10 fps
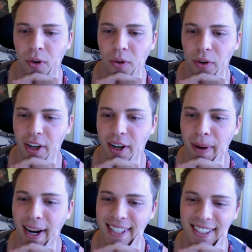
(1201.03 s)
When you're going to
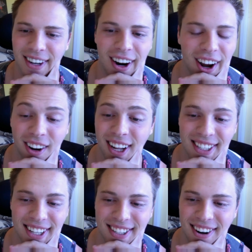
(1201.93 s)
buy a Centenario, I don't like
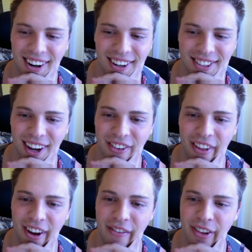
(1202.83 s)
Centenarios. I'd
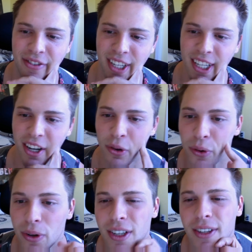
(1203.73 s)
rather have the Veneno.
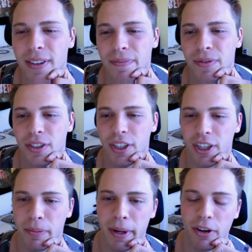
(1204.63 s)
Do you
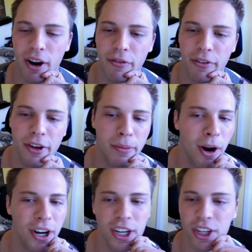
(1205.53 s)
need a big crowd for affiliate
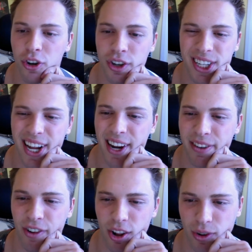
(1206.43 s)
marketing? You don't need any
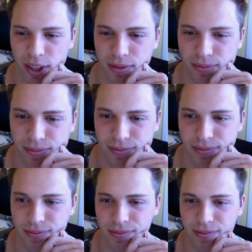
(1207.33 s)
following.
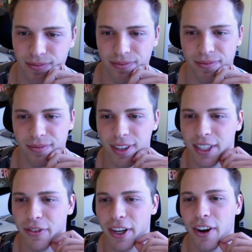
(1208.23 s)

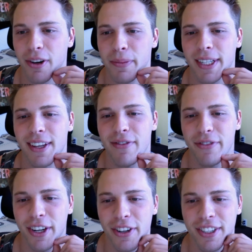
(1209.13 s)
Next video, how to make 7
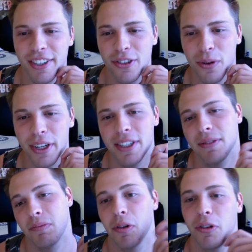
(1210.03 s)
figures in your 20s.
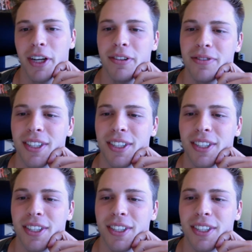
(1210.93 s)
Okay.